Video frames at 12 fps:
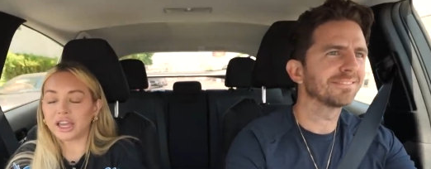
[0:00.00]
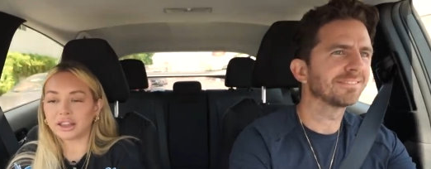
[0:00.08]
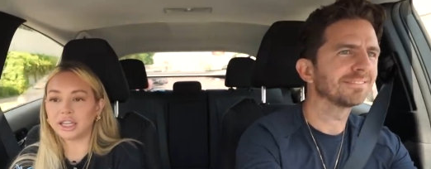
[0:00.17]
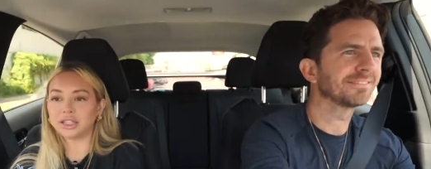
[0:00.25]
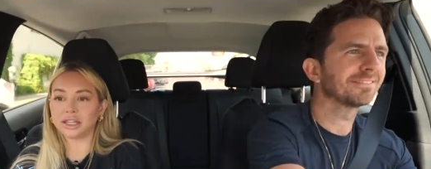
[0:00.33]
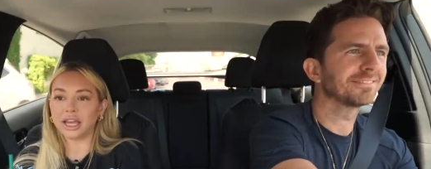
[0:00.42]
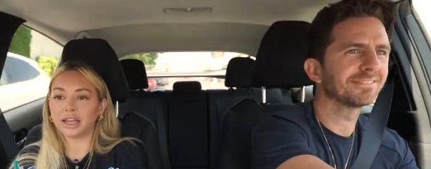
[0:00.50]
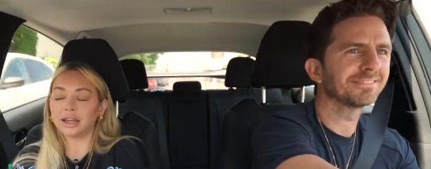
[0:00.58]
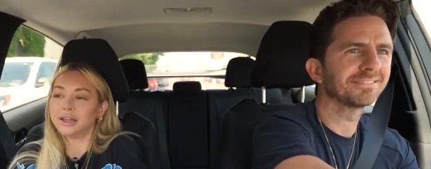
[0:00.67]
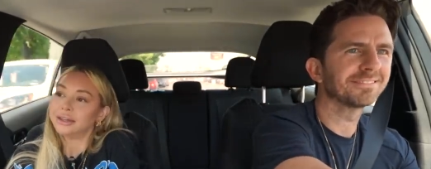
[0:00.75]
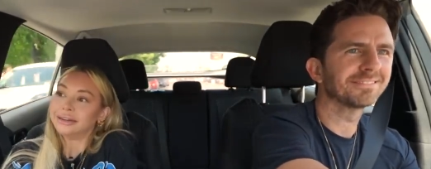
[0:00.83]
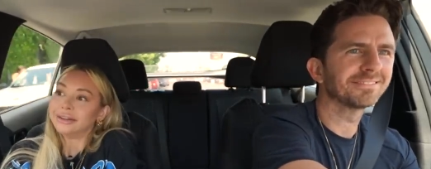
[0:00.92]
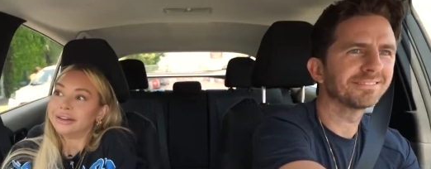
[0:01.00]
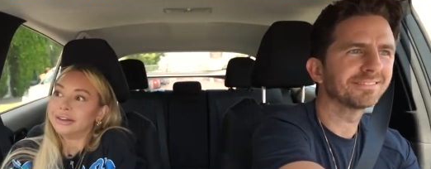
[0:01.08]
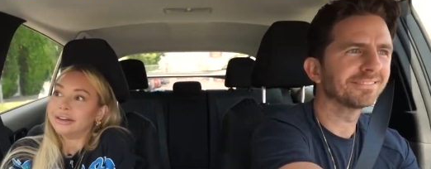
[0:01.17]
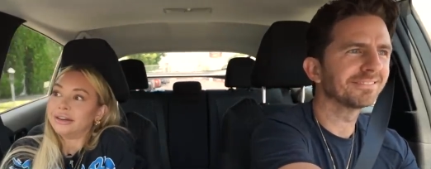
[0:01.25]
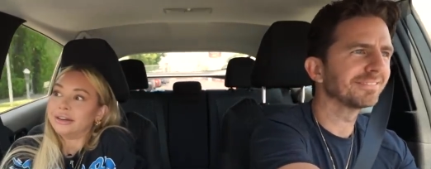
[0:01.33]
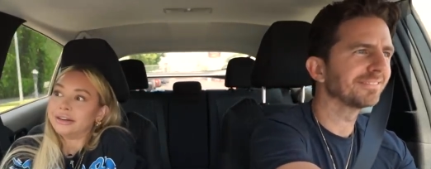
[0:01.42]
Speaker 1: like these like
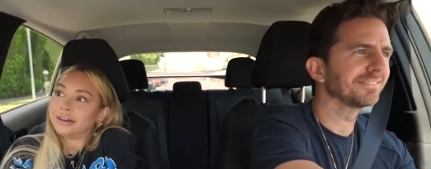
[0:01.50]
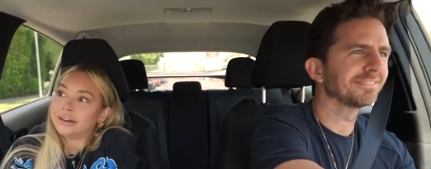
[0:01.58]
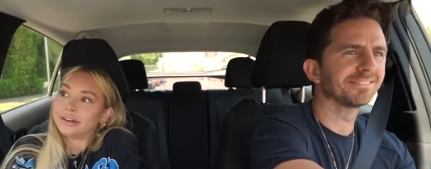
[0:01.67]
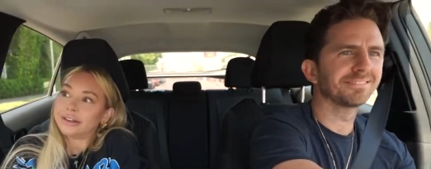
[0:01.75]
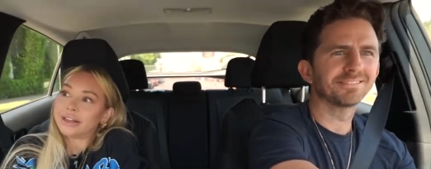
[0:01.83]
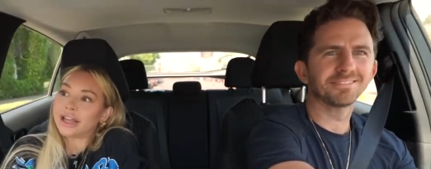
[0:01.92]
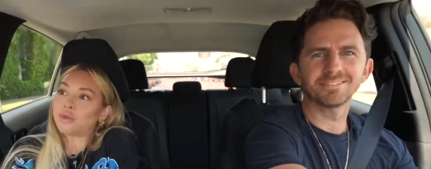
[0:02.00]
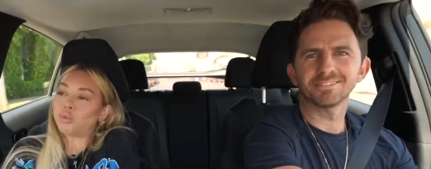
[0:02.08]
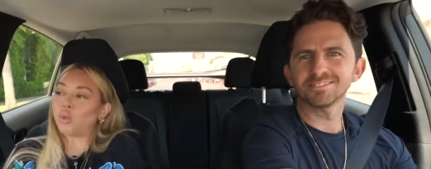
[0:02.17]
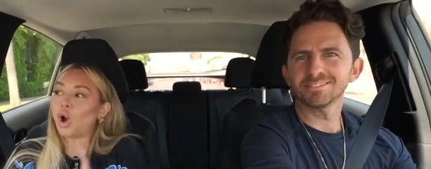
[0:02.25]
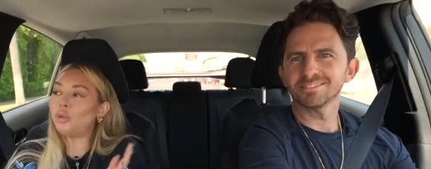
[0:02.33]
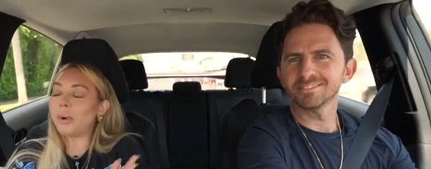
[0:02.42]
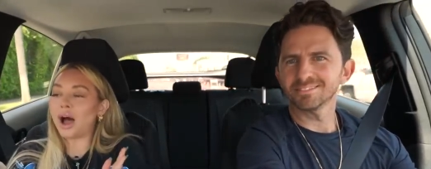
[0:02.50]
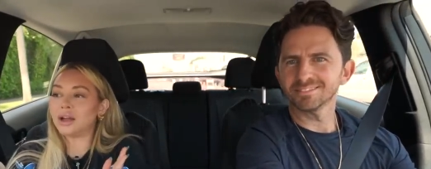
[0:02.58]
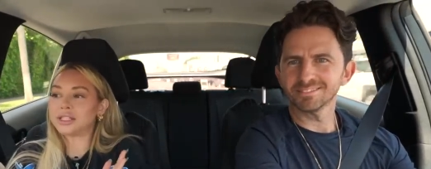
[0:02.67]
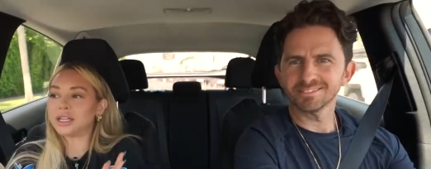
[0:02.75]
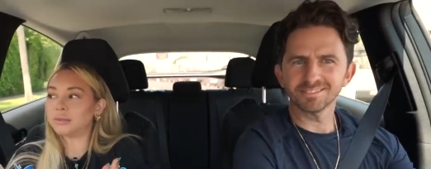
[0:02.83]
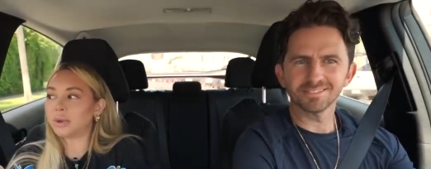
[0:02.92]
like
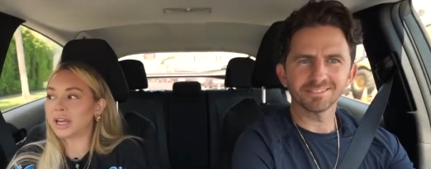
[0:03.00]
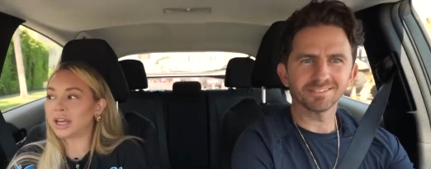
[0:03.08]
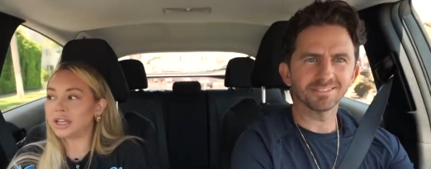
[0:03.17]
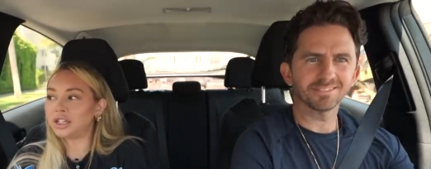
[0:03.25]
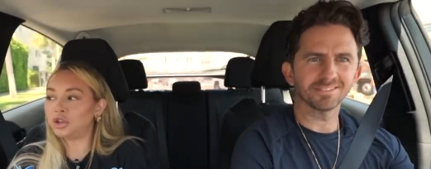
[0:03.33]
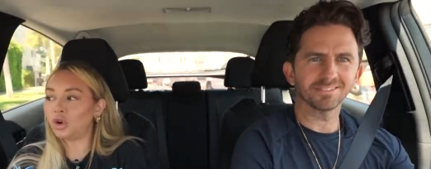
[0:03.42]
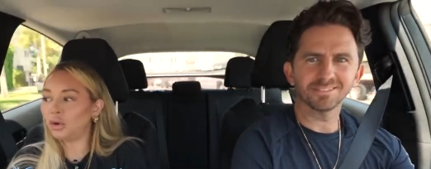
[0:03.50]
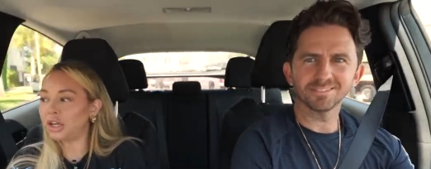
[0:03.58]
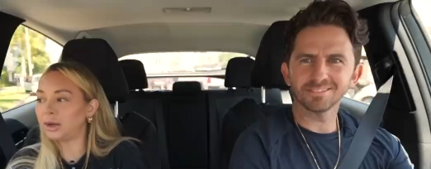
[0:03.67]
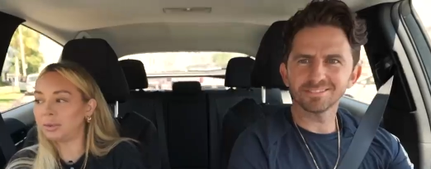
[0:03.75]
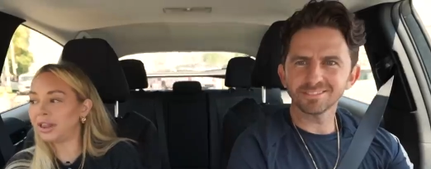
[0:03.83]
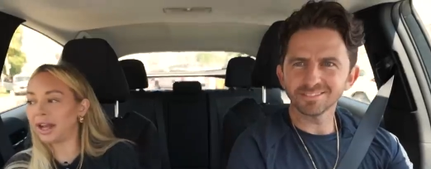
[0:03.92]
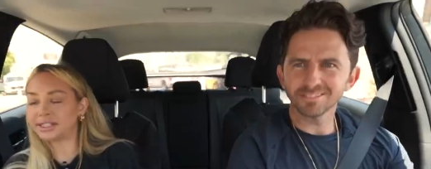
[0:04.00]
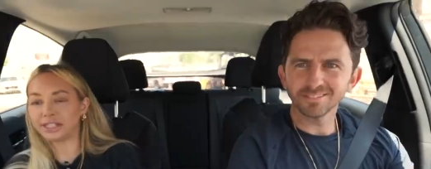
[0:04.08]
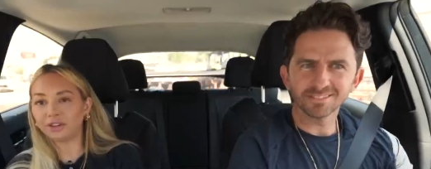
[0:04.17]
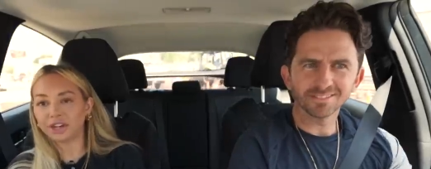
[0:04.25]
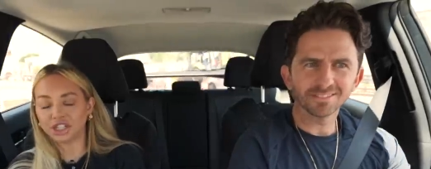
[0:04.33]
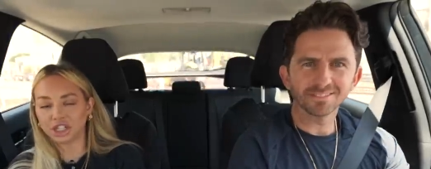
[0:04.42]
robots, and I'm like, you don't need to be that
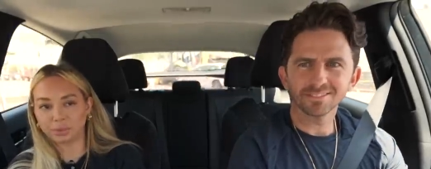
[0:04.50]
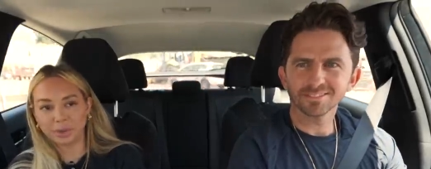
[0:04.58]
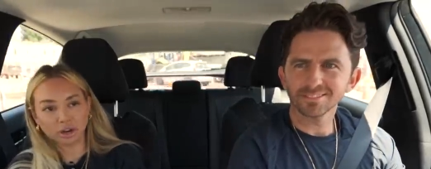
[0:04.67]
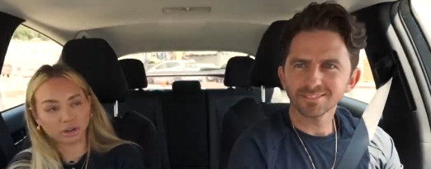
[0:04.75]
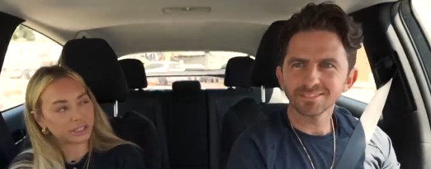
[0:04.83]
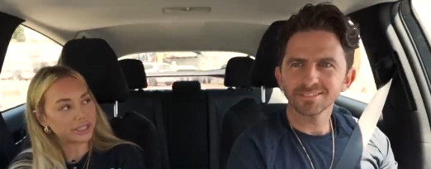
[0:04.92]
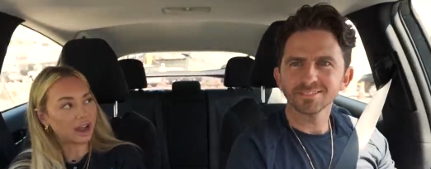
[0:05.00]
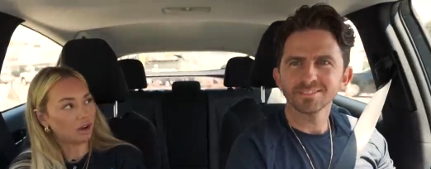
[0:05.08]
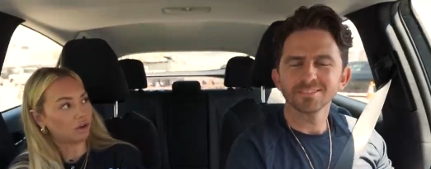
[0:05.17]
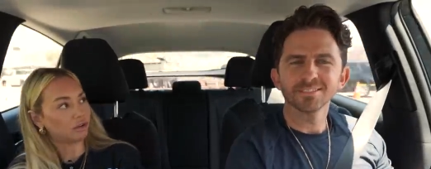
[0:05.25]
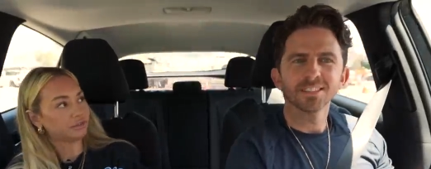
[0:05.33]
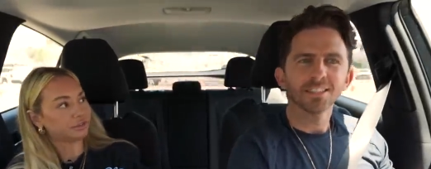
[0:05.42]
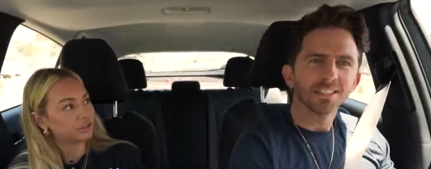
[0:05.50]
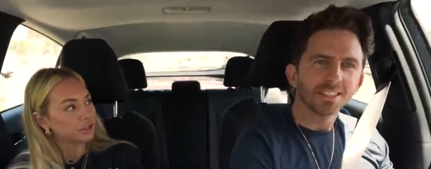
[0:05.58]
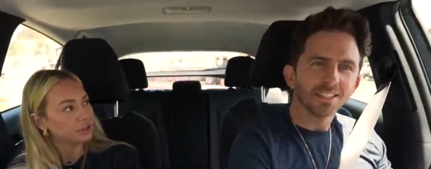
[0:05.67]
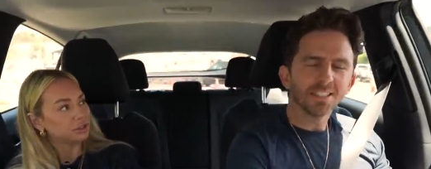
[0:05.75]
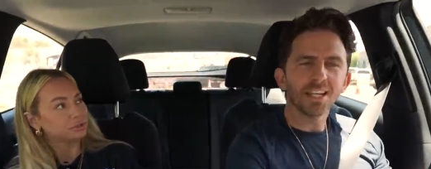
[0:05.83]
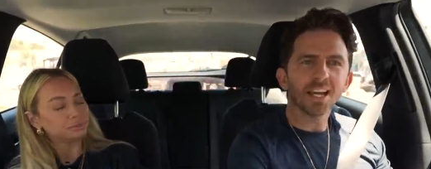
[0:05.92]
serious. Just be yourself.
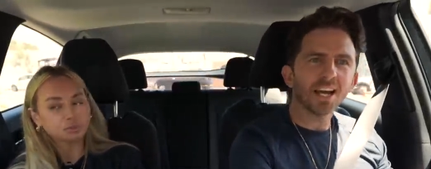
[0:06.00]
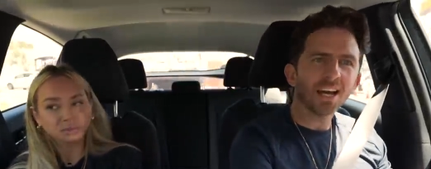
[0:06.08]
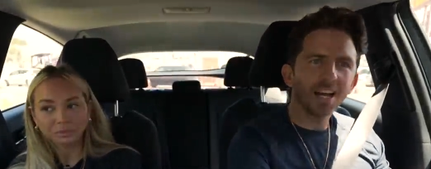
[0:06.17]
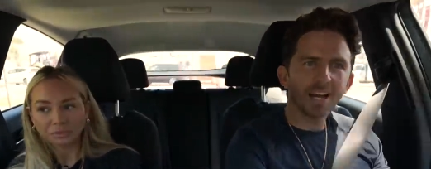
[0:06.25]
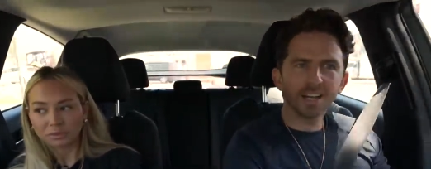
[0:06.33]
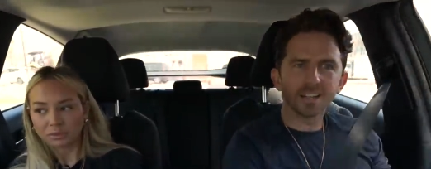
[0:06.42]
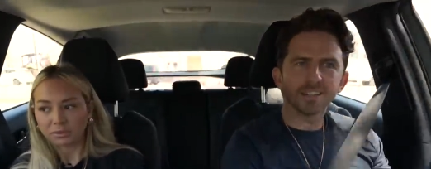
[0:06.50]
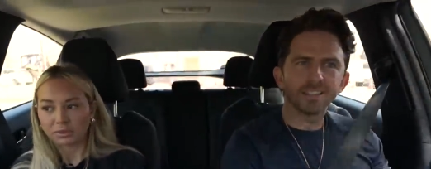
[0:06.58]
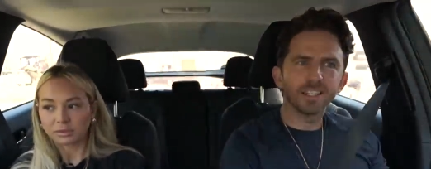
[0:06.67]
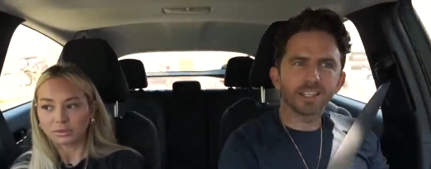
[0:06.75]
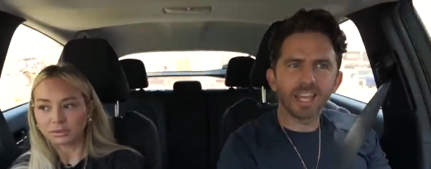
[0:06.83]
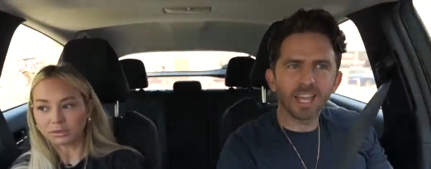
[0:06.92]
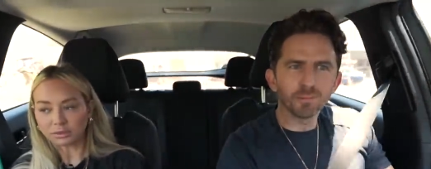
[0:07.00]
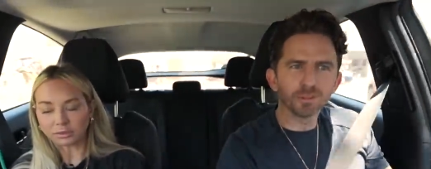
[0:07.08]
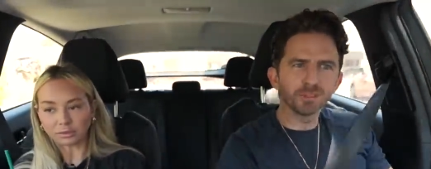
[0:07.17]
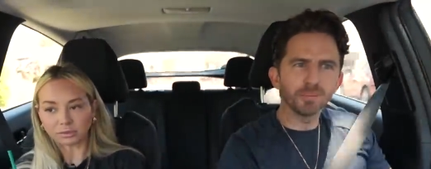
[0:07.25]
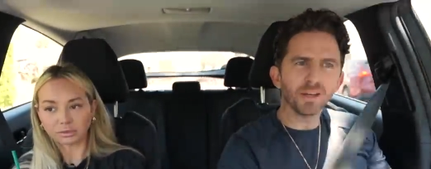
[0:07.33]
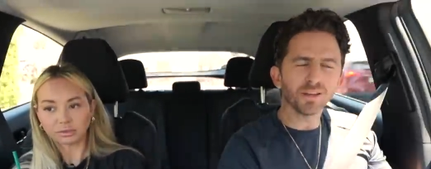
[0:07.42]
Speaker 2: Yeah, the
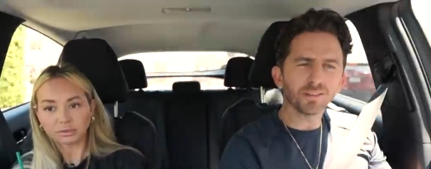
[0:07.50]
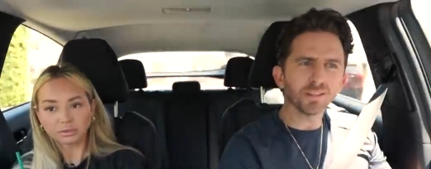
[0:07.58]
cameras make